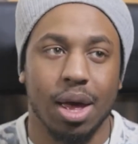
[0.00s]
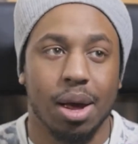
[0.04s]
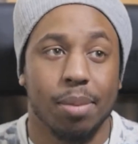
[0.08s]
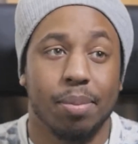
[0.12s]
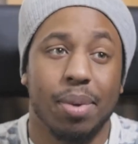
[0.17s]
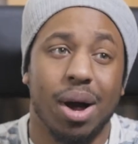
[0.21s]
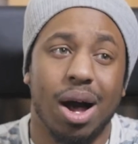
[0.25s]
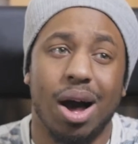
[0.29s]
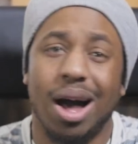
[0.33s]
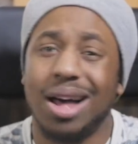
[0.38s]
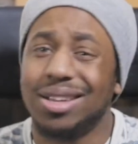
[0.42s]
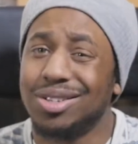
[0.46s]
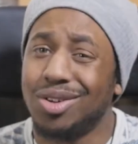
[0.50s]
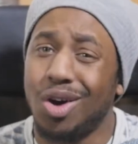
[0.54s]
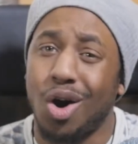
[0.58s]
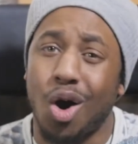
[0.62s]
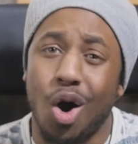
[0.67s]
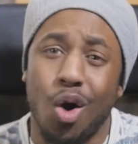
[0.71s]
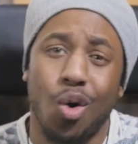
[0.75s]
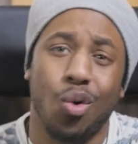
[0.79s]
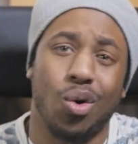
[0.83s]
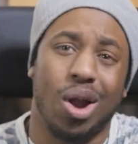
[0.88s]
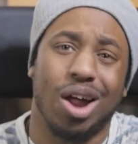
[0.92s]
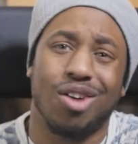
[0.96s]
But as a
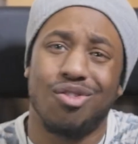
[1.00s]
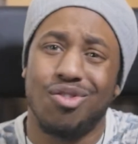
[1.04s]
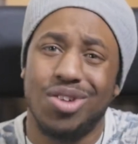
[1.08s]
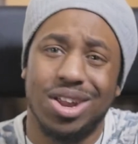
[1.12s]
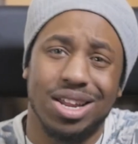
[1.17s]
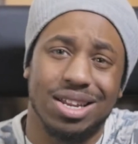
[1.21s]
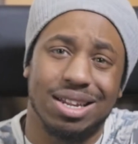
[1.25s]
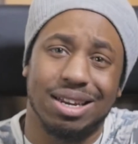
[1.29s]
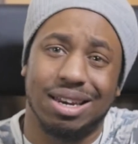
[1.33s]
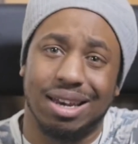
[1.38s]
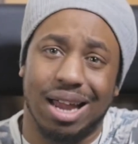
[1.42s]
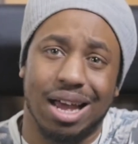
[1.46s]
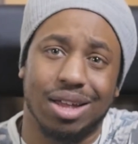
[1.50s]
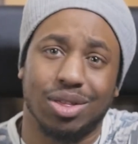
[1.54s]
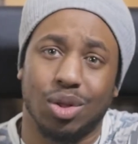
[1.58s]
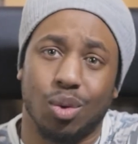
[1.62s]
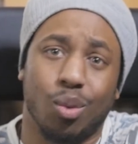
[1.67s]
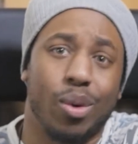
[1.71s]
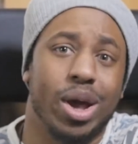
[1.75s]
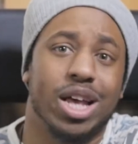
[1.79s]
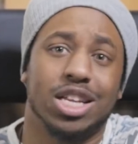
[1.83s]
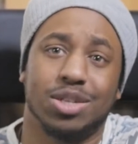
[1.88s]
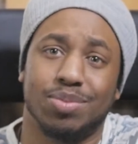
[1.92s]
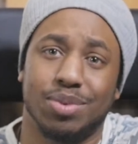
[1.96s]
whole, I really did like the
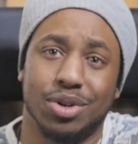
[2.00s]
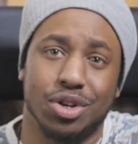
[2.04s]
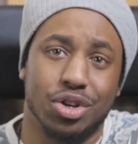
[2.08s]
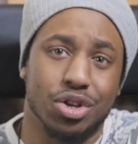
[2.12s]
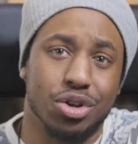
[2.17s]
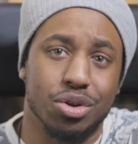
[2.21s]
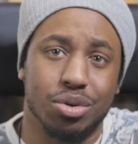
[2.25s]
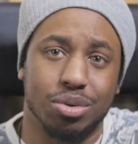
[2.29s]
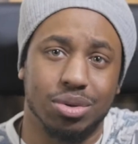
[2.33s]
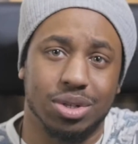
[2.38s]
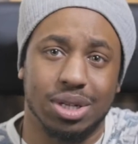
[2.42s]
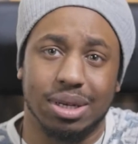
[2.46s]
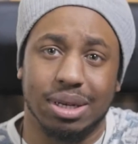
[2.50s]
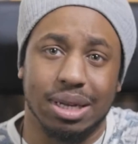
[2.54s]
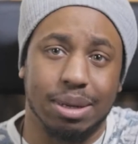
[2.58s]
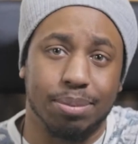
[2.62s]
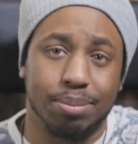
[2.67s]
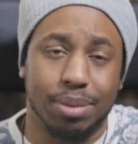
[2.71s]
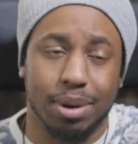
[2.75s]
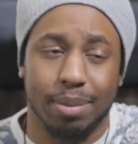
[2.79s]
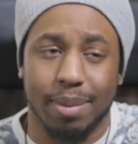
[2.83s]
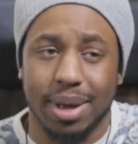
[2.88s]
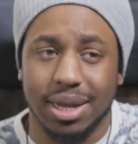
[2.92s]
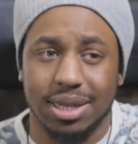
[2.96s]
way it's been used and
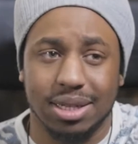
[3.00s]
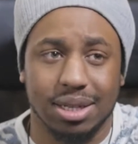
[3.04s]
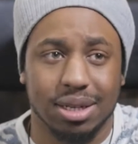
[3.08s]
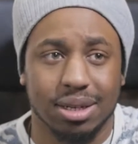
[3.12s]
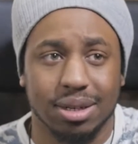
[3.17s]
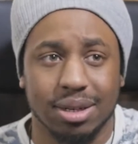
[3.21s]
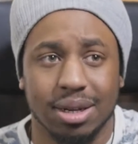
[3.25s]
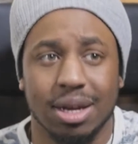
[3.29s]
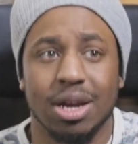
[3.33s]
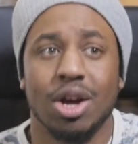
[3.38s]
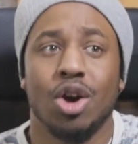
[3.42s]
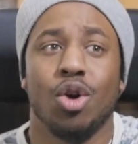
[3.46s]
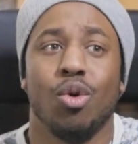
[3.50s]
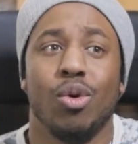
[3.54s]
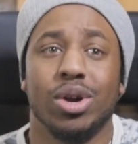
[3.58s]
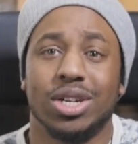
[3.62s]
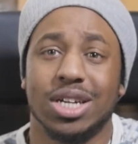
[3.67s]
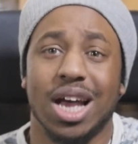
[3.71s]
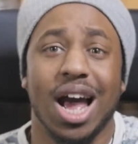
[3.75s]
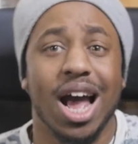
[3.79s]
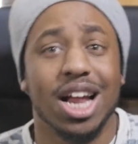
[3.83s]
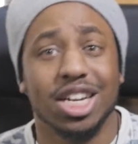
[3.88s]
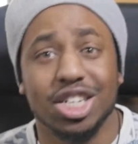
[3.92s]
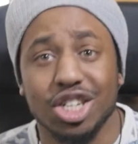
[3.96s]
implemented, which
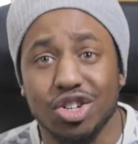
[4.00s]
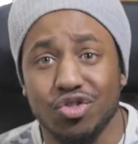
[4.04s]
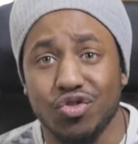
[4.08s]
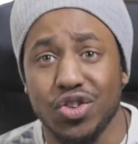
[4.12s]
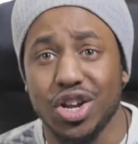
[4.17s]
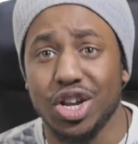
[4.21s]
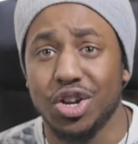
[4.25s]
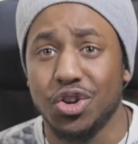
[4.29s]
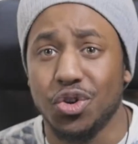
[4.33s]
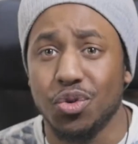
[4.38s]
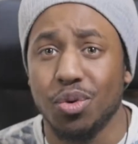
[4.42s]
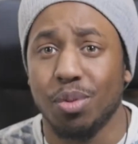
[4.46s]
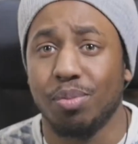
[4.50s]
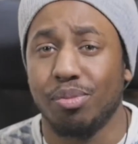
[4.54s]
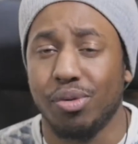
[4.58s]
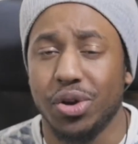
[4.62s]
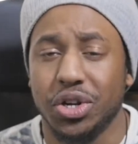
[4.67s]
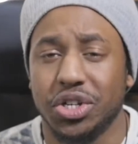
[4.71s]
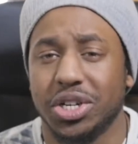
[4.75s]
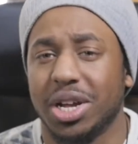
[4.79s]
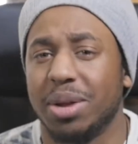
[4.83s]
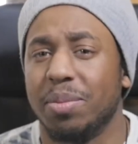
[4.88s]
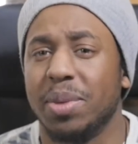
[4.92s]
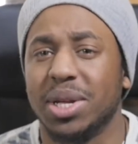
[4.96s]
I actually really do
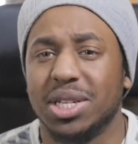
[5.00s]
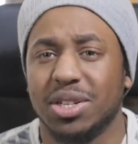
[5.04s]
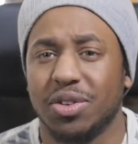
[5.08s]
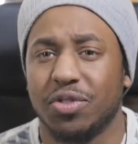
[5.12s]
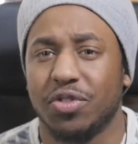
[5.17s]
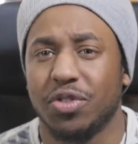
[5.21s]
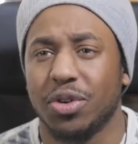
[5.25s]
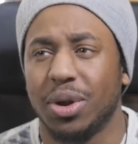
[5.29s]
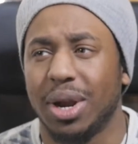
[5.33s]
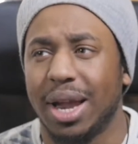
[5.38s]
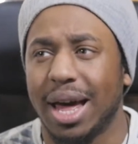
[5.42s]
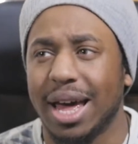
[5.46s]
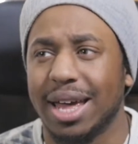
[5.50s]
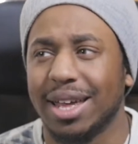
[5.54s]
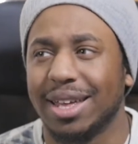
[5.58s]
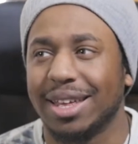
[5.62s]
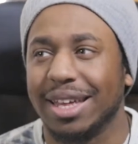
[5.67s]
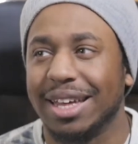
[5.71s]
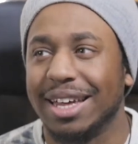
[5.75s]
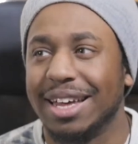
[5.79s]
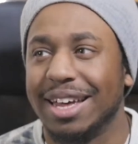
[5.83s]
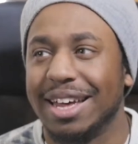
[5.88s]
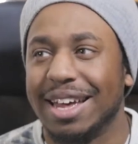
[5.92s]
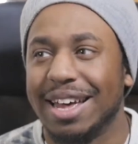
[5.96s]
appreciate. It makes it feel
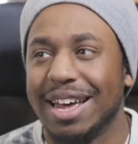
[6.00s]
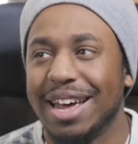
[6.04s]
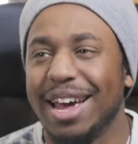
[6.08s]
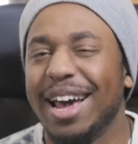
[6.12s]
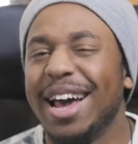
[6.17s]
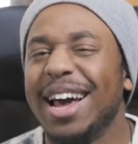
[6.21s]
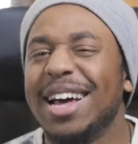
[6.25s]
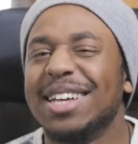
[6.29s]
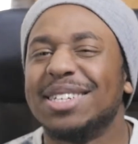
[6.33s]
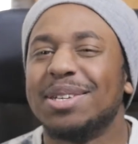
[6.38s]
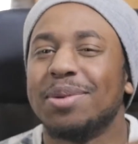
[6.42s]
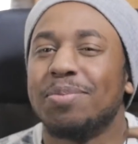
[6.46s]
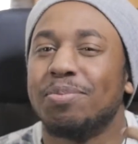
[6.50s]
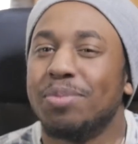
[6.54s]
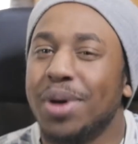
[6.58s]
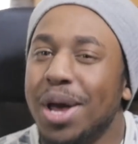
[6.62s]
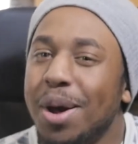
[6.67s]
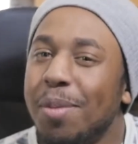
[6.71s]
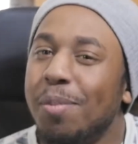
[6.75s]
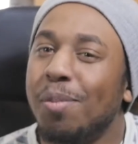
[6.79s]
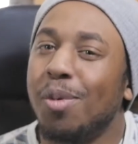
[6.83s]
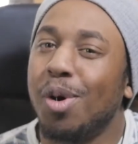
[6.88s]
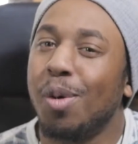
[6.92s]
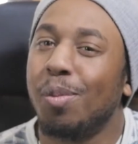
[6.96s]
like it's a
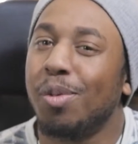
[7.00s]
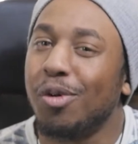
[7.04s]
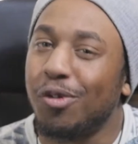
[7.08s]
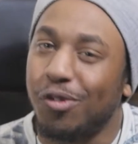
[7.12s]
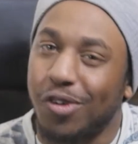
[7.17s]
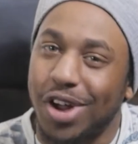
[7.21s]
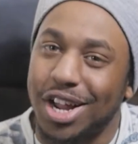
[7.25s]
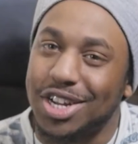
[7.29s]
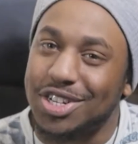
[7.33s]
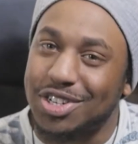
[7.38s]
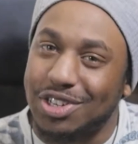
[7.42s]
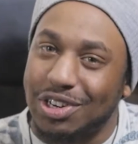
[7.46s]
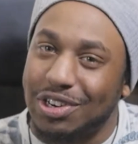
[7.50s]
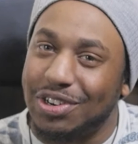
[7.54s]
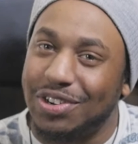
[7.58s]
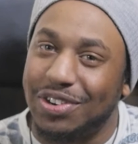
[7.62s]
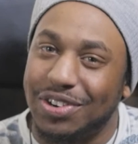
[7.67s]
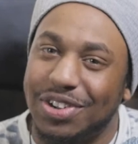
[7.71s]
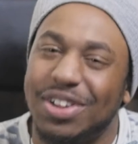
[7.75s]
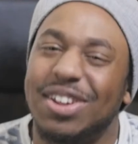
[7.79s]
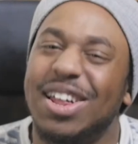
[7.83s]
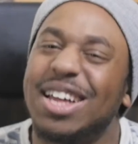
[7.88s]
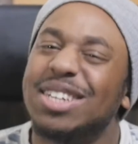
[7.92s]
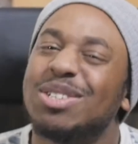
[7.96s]
bit more professional.
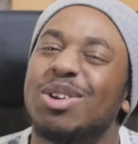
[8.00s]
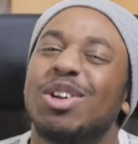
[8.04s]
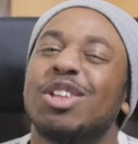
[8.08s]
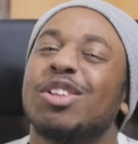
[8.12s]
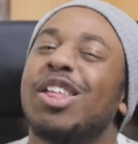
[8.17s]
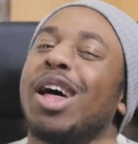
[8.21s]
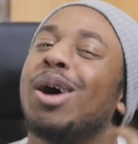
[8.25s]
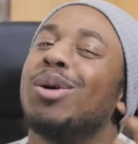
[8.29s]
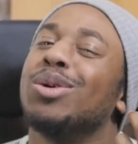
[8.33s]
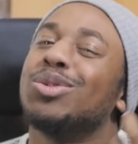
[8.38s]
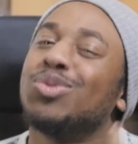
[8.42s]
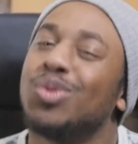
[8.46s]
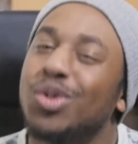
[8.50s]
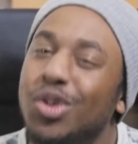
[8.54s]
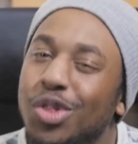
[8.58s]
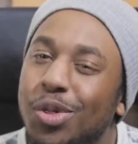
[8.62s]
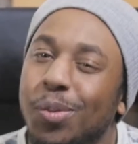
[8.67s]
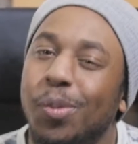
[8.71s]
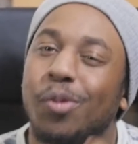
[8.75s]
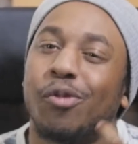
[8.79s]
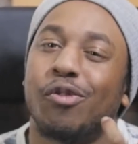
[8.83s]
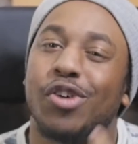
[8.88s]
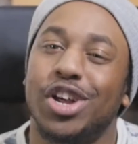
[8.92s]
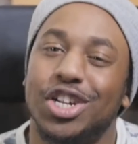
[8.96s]
That was one of the
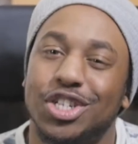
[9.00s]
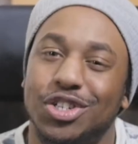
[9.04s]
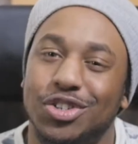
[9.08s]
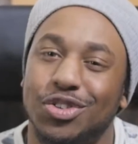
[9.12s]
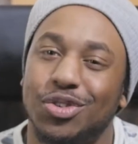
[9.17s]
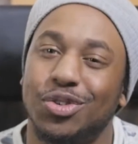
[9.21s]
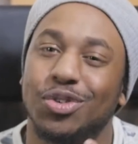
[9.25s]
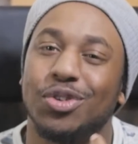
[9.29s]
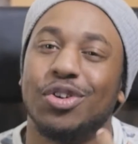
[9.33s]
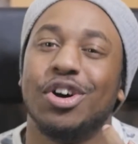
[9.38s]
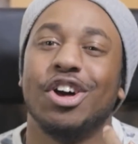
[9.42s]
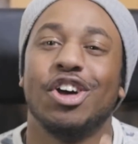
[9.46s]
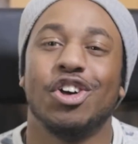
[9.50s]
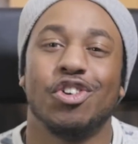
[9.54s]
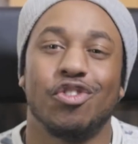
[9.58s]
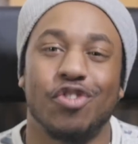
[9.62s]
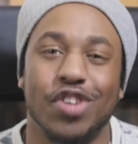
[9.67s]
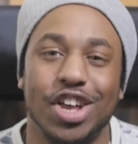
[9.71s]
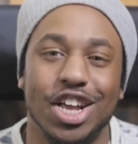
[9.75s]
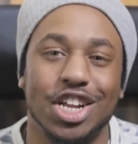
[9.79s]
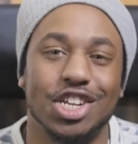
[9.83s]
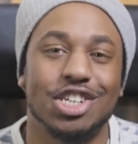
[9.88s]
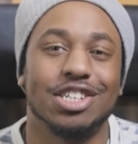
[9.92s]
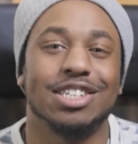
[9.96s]
professional
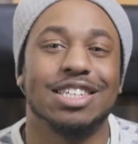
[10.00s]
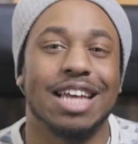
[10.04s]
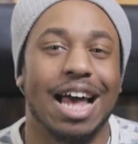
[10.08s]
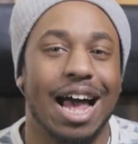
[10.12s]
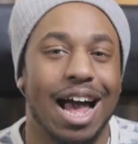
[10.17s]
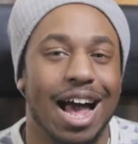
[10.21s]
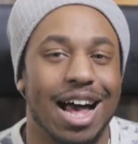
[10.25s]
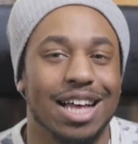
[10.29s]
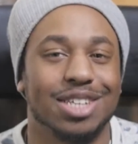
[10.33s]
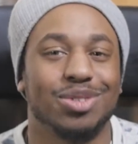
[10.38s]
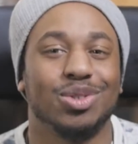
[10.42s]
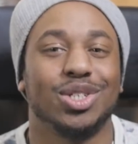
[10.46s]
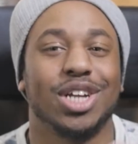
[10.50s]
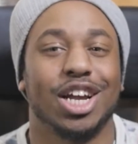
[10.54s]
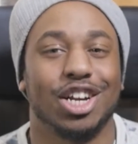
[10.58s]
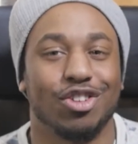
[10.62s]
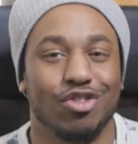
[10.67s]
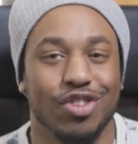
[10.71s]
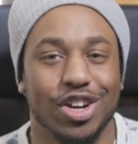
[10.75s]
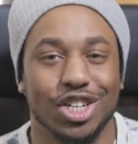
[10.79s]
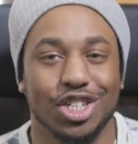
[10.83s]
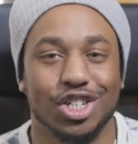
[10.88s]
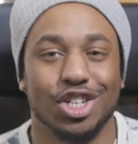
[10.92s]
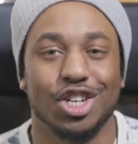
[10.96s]
features that it has, which I
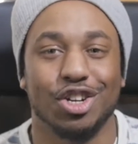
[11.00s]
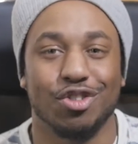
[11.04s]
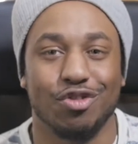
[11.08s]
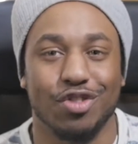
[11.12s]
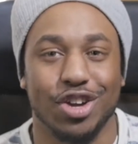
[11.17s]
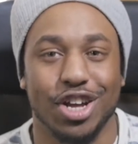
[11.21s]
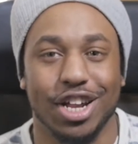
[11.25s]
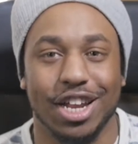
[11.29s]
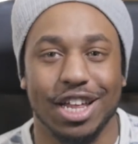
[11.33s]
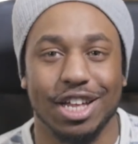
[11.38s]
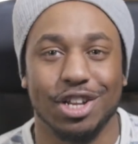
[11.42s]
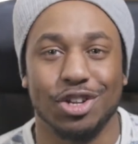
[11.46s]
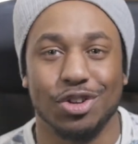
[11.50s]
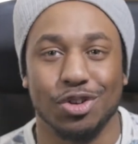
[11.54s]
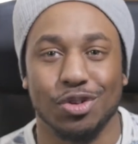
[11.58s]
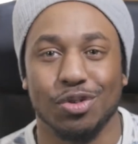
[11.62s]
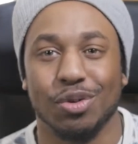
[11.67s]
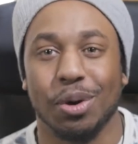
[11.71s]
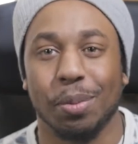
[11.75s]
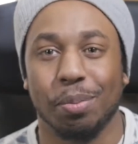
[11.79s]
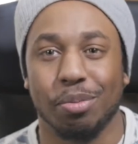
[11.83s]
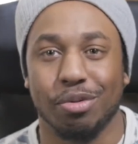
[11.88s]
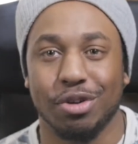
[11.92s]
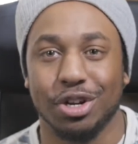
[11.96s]
actually really do
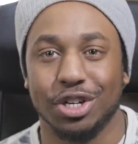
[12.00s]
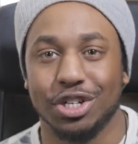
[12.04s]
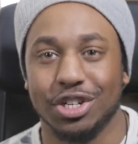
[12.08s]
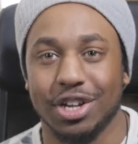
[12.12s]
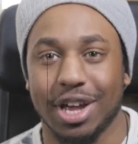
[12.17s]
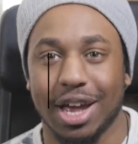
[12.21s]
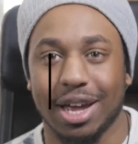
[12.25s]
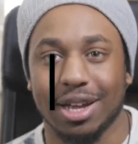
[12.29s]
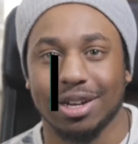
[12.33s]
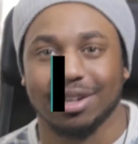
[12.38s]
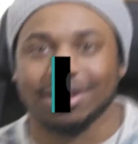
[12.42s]
appreciate.